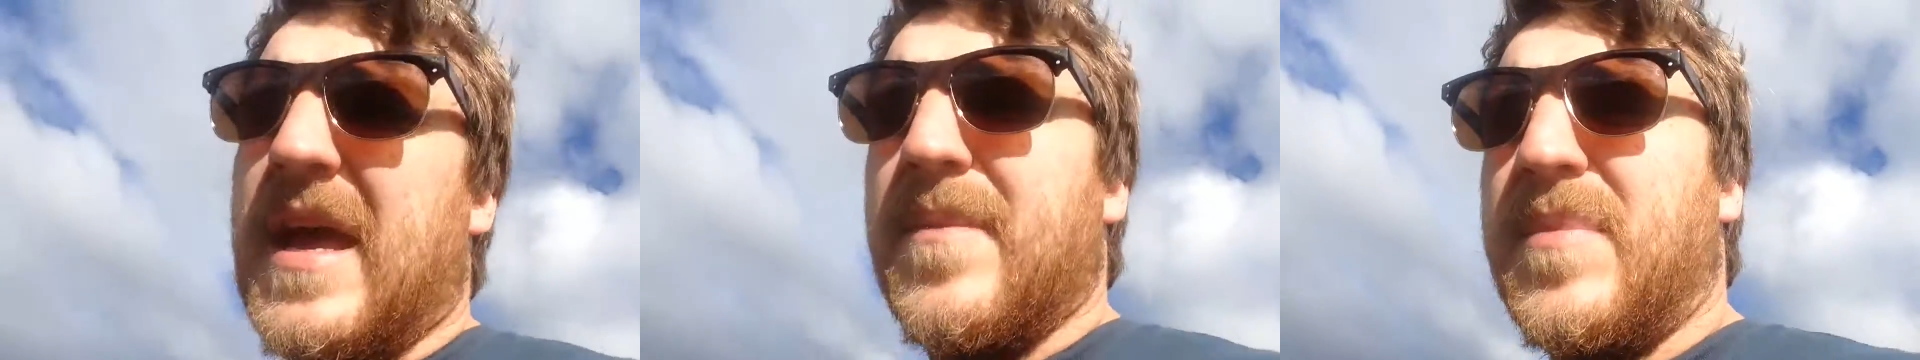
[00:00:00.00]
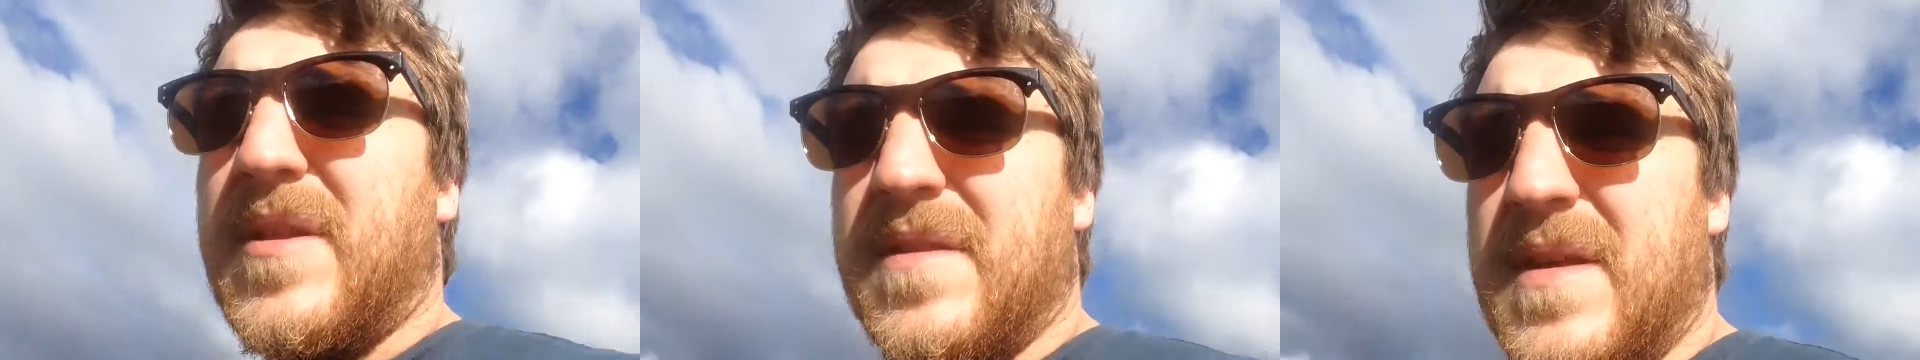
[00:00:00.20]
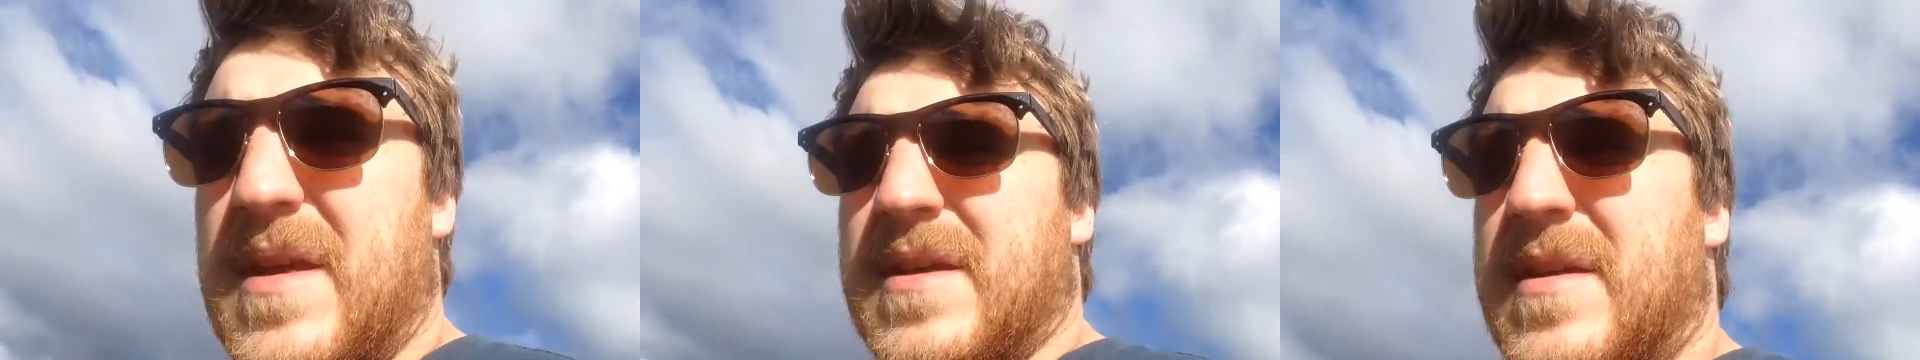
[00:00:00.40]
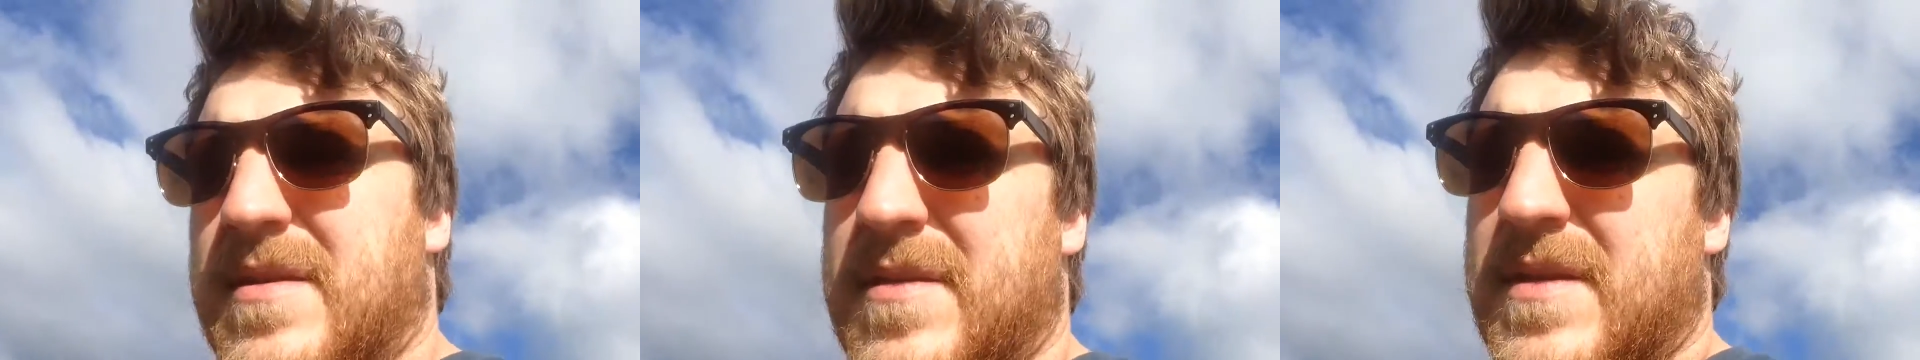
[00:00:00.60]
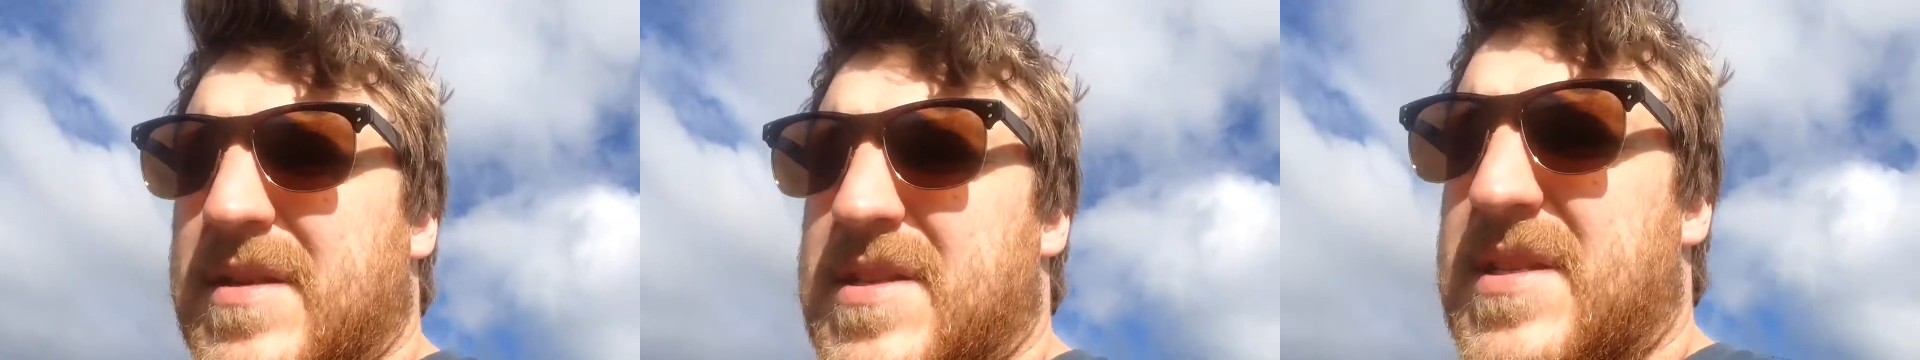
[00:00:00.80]
it, but
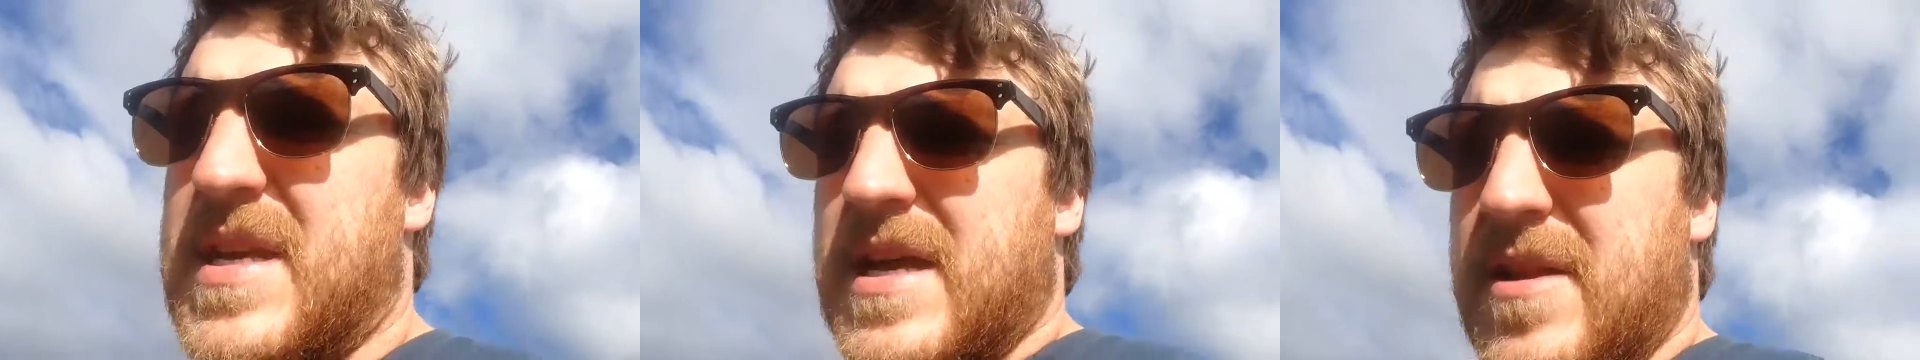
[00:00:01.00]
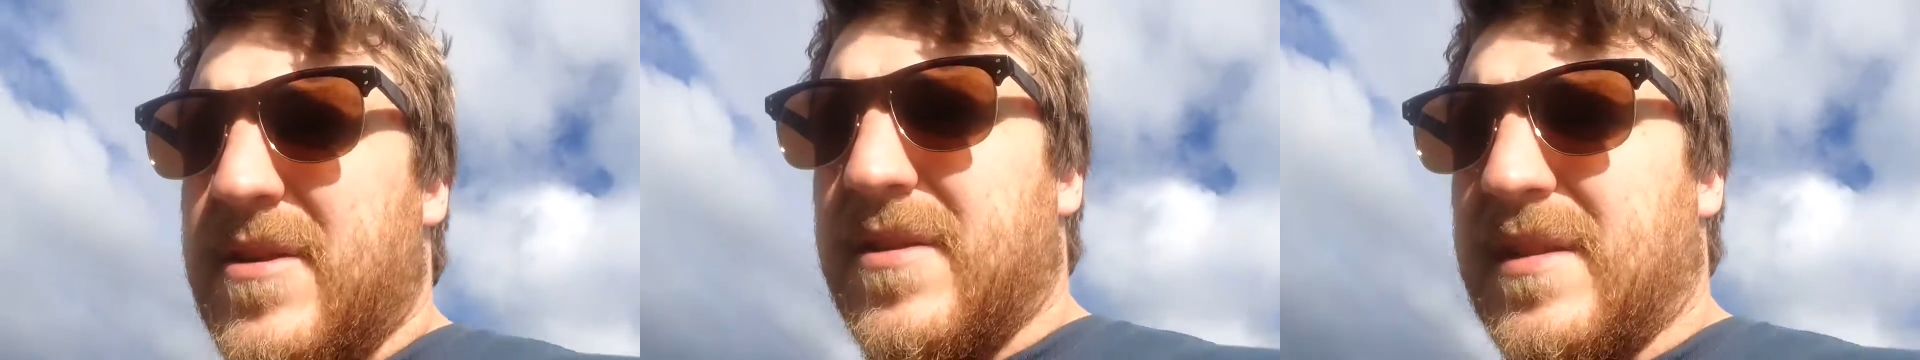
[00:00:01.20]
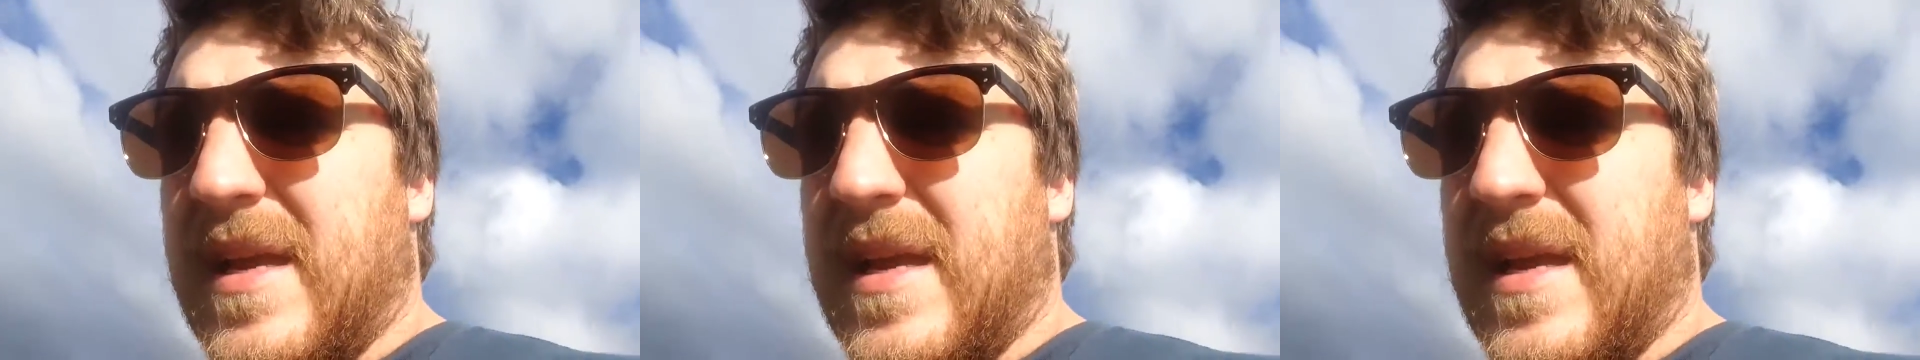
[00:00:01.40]
the seller,